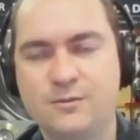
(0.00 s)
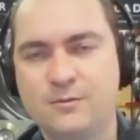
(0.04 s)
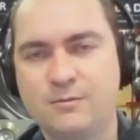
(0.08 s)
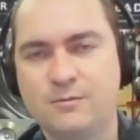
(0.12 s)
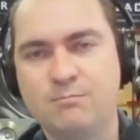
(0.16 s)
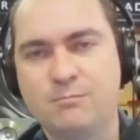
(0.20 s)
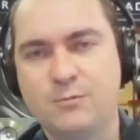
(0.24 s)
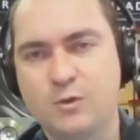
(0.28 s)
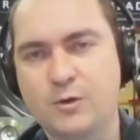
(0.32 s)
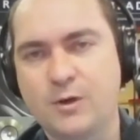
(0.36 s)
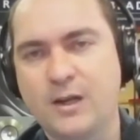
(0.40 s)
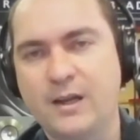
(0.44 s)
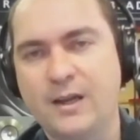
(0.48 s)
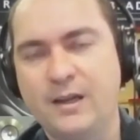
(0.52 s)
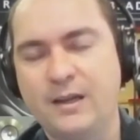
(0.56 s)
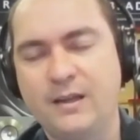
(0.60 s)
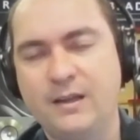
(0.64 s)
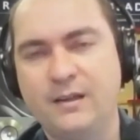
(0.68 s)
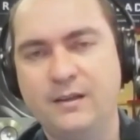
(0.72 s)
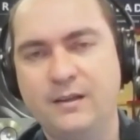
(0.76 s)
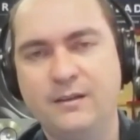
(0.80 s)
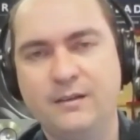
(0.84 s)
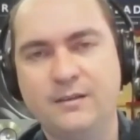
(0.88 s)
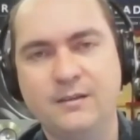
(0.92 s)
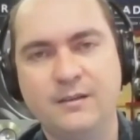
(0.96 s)
try
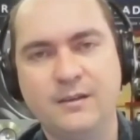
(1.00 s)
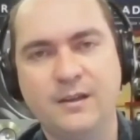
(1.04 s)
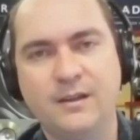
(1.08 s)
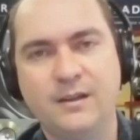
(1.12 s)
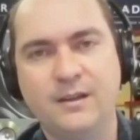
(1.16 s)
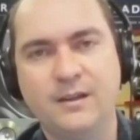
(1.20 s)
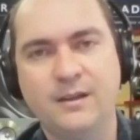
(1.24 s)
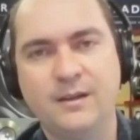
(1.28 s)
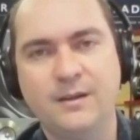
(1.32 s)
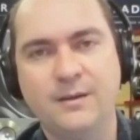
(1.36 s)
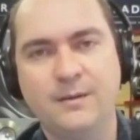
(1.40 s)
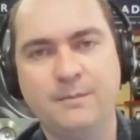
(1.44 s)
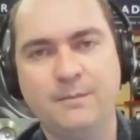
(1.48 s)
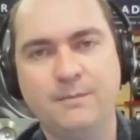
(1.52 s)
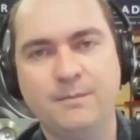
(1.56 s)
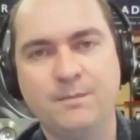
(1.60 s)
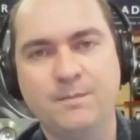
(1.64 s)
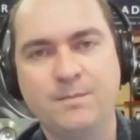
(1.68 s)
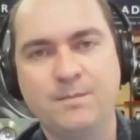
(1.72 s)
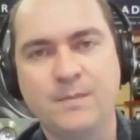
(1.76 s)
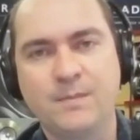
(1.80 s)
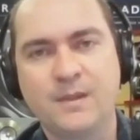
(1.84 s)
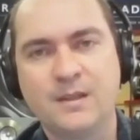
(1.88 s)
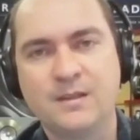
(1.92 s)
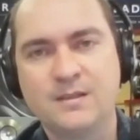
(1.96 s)
and
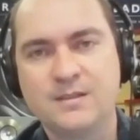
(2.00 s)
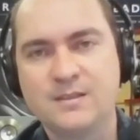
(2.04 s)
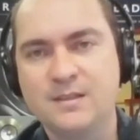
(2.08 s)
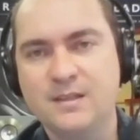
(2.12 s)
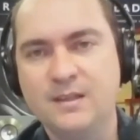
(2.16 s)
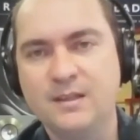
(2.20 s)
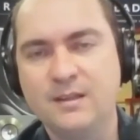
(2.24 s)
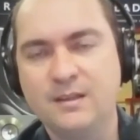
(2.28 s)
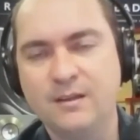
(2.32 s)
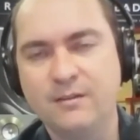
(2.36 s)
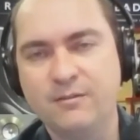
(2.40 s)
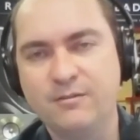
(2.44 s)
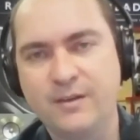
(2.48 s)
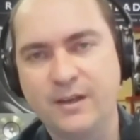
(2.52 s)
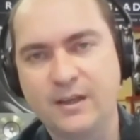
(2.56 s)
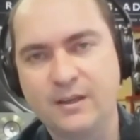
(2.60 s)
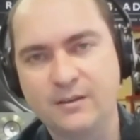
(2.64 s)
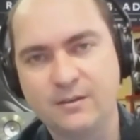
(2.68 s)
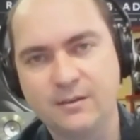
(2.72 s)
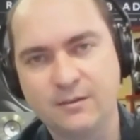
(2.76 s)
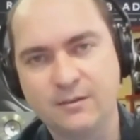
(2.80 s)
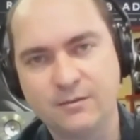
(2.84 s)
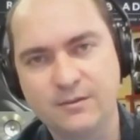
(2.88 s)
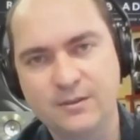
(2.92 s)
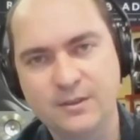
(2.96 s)
see the
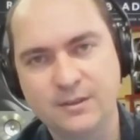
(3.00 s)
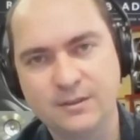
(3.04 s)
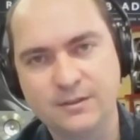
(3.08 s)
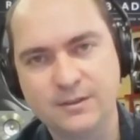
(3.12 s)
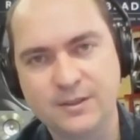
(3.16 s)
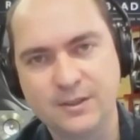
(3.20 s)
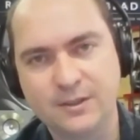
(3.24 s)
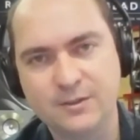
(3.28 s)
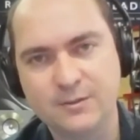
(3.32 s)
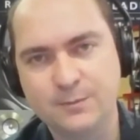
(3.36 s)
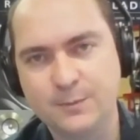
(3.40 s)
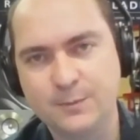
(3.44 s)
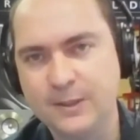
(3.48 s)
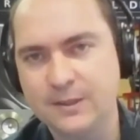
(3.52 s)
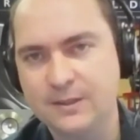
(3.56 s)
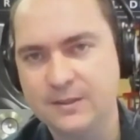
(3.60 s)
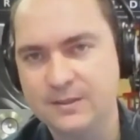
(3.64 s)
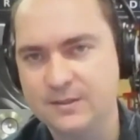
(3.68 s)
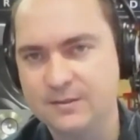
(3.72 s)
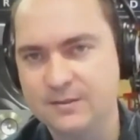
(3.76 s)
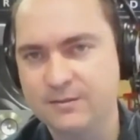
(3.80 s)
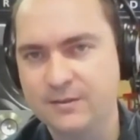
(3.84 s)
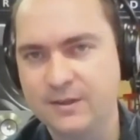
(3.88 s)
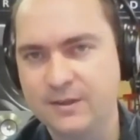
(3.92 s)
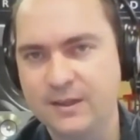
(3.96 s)
effect of tilting
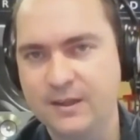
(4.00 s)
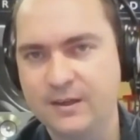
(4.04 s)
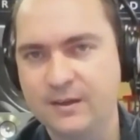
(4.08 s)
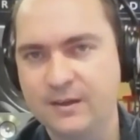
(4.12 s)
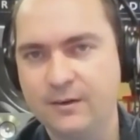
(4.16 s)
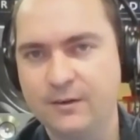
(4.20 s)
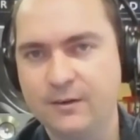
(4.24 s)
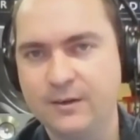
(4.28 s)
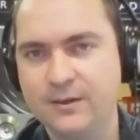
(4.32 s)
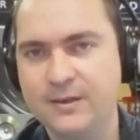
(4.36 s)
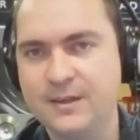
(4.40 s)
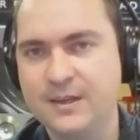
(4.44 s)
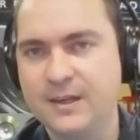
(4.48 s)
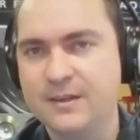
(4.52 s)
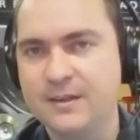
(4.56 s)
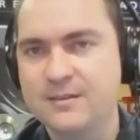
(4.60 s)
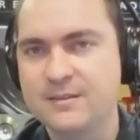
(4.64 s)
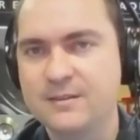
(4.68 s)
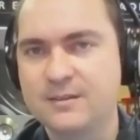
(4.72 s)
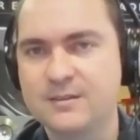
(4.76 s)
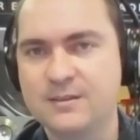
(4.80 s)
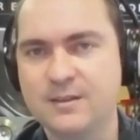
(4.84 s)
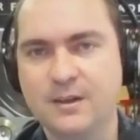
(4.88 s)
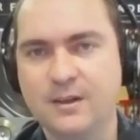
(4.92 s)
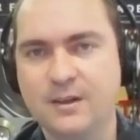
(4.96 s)
speakers if they're on a
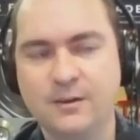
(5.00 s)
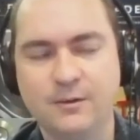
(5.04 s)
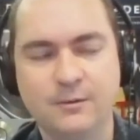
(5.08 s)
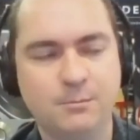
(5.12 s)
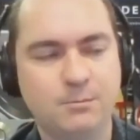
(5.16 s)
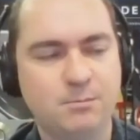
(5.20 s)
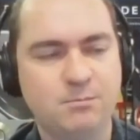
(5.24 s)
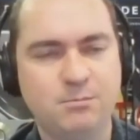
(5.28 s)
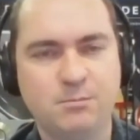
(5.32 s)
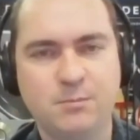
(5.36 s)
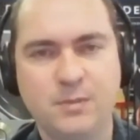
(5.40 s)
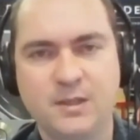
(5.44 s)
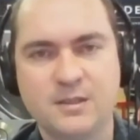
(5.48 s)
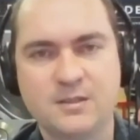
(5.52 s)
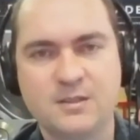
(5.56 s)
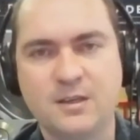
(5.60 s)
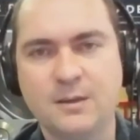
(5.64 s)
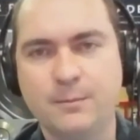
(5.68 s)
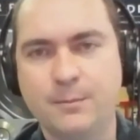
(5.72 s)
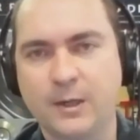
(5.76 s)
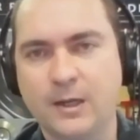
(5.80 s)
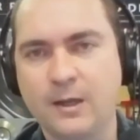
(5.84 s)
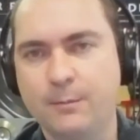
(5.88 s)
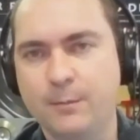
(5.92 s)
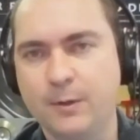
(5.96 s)
desk. So
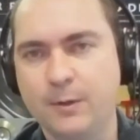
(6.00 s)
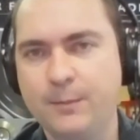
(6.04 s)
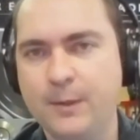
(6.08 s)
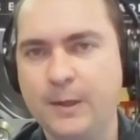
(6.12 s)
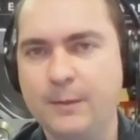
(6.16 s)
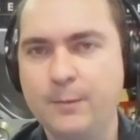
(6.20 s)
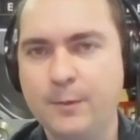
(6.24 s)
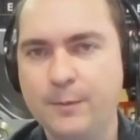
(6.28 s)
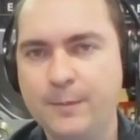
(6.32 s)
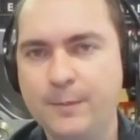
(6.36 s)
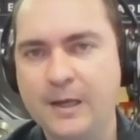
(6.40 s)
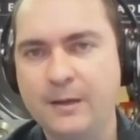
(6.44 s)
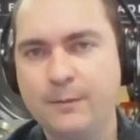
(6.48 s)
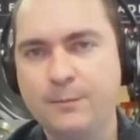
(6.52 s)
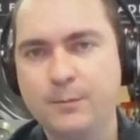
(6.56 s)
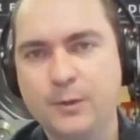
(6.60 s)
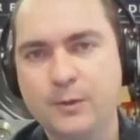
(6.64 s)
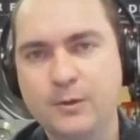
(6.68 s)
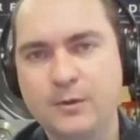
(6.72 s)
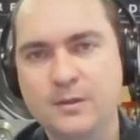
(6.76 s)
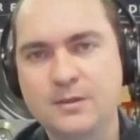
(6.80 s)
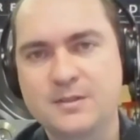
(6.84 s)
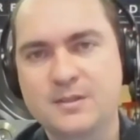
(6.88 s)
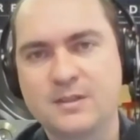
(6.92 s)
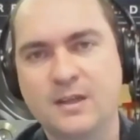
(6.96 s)
slip a couple of paperback
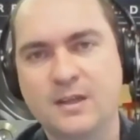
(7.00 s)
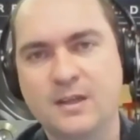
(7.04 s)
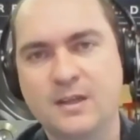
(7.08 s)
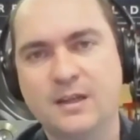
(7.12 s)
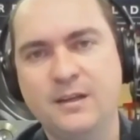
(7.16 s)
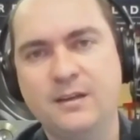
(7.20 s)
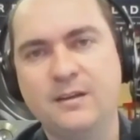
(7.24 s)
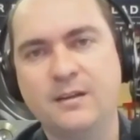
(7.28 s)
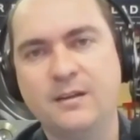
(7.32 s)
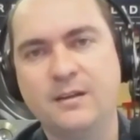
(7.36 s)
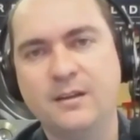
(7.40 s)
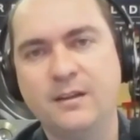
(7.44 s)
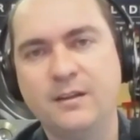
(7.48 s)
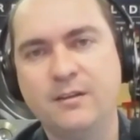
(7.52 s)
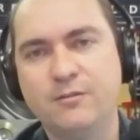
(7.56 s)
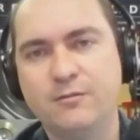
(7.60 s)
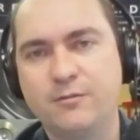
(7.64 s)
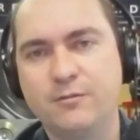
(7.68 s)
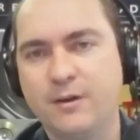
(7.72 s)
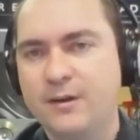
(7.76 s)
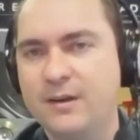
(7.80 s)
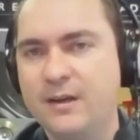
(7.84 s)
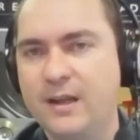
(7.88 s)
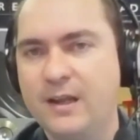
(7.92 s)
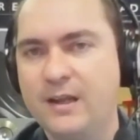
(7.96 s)
books under the
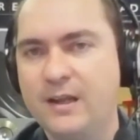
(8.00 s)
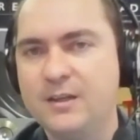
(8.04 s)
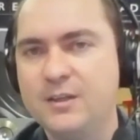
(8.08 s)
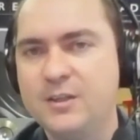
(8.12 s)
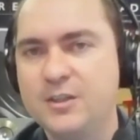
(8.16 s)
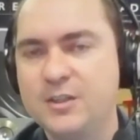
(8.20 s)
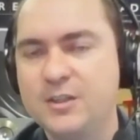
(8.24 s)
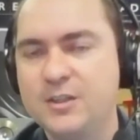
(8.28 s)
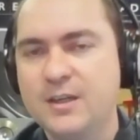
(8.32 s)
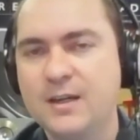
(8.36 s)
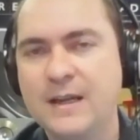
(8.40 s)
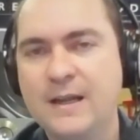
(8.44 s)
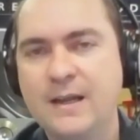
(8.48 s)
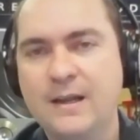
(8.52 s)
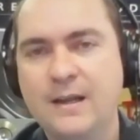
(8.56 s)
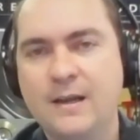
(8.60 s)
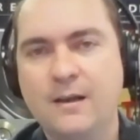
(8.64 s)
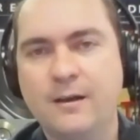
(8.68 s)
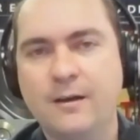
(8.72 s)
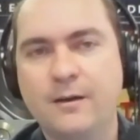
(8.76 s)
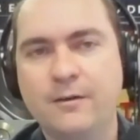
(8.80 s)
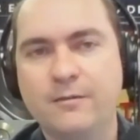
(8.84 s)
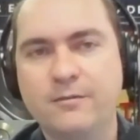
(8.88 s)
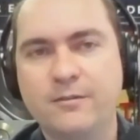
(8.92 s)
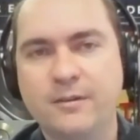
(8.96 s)
front edge
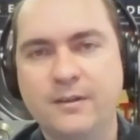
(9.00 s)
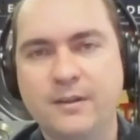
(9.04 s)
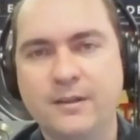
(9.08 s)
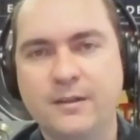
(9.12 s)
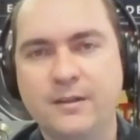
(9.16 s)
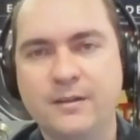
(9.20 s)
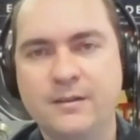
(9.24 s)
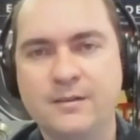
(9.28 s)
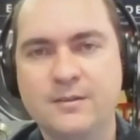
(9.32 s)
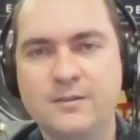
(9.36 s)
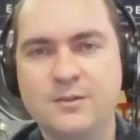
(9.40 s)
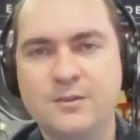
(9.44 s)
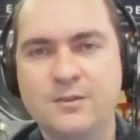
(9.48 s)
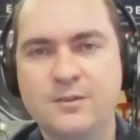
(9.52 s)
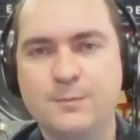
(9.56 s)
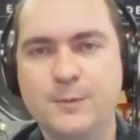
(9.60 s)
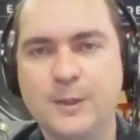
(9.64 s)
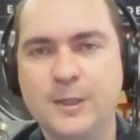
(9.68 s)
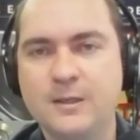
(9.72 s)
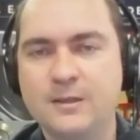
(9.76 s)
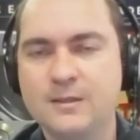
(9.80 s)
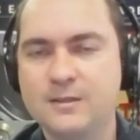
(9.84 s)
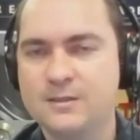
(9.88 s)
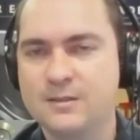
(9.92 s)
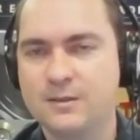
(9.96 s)
of the
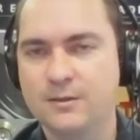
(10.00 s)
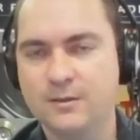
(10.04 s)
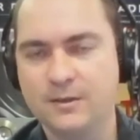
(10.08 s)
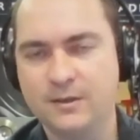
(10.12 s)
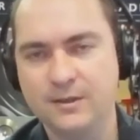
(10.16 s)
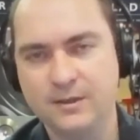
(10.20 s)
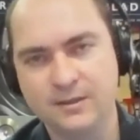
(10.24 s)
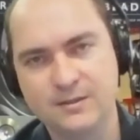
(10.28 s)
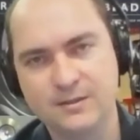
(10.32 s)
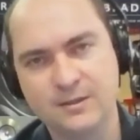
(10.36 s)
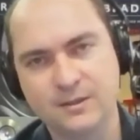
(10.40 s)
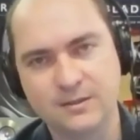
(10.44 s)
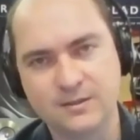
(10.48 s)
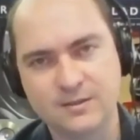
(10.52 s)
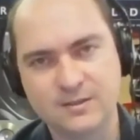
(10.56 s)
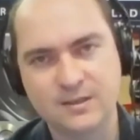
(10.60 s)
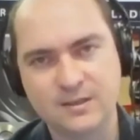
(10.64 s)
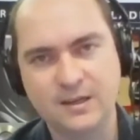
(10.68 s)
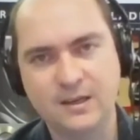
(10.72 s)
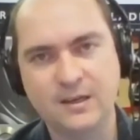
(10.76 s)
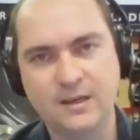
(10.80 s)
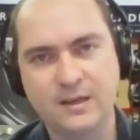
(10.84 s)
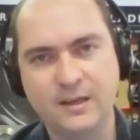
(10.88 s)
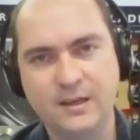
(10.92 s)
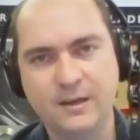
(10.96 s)
speaker so that it tilts
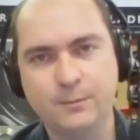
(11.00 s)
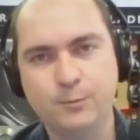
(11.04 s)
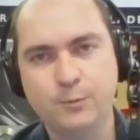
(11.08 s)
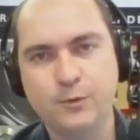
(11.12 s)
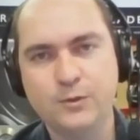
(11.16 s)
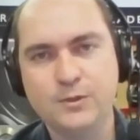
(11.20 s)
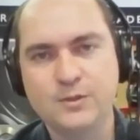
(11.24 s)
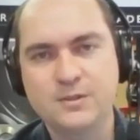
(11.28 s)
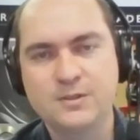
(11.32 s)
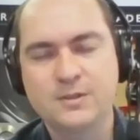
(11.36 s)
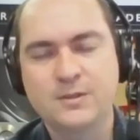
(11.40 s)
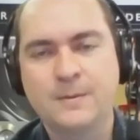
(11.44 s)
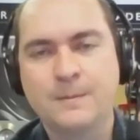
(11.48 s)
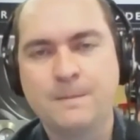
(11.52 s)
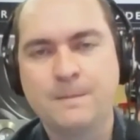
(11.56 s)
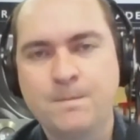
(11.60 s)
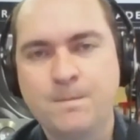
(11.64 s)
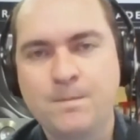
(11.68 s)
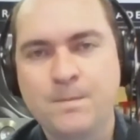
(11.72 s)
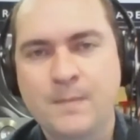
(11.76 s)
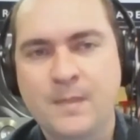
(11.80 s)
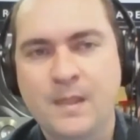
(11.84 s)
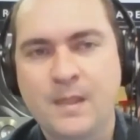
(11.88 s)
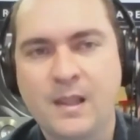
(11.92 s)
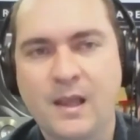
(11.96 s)
slightly upwards,
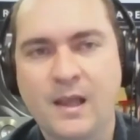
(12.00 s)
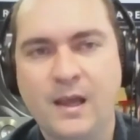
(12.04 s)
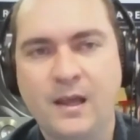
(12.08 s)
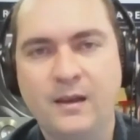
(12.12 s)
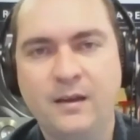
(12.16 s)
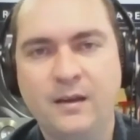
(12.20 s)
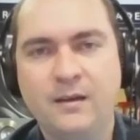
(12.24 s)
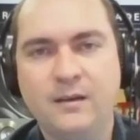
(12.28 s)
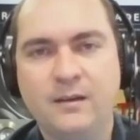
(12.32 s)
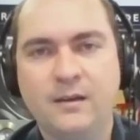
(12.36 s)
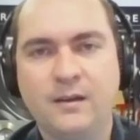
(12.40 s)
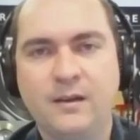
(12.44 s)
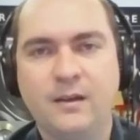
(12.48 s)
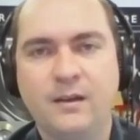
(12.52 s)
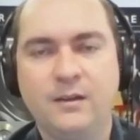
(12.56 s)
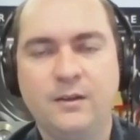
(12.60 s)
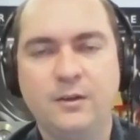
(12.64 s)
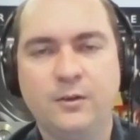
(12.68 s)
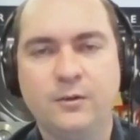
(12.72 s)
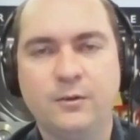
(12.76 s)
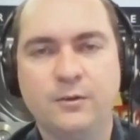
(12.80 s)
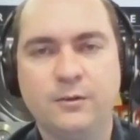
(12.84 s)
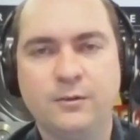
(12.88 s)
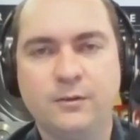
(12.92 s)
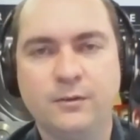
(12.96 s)
and
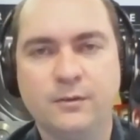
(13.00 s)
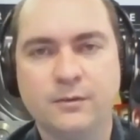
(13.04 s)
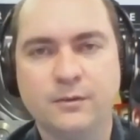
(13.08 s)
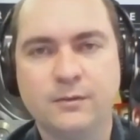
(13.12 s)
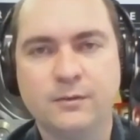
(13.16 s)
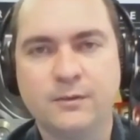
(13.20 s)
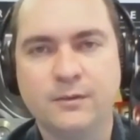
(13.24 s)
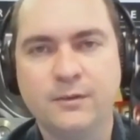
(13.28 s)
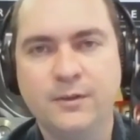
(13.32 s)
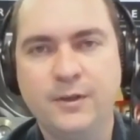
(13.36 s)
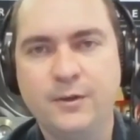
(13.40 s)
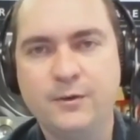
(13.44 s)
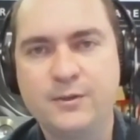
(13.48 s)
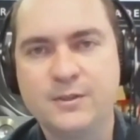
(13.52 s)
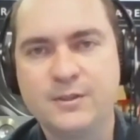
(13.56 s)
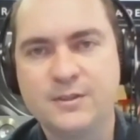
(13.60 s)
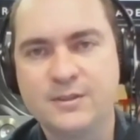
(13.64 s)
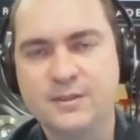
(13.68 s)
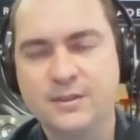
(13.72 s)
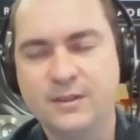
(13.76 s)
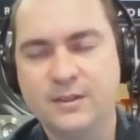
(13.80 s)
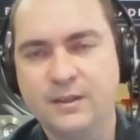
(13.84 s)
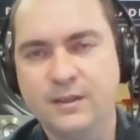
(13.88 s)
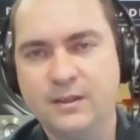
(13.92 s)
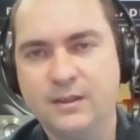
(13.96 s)
you'll
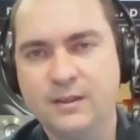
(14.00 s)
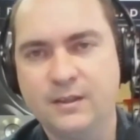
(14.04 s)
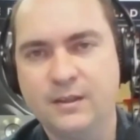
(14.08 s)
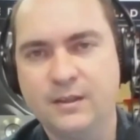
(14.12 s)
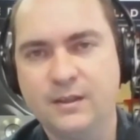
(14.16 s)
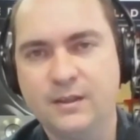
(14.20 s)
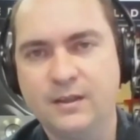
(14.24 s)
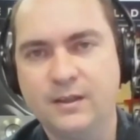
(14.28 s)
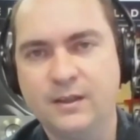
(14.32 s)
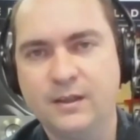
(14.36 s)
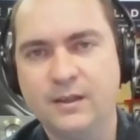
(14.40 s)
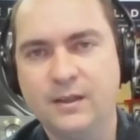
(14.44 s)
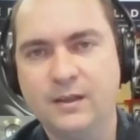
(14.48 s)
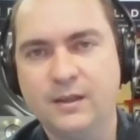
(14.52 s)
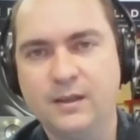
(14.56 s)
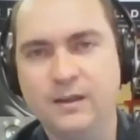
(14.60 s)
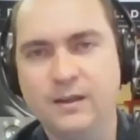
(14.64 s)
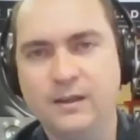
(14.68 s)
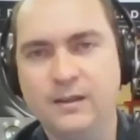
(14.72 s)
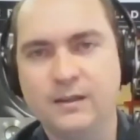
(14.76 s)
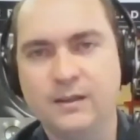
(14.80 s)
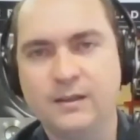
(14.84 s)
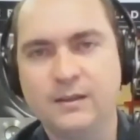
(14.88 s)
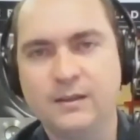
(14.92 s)
notice a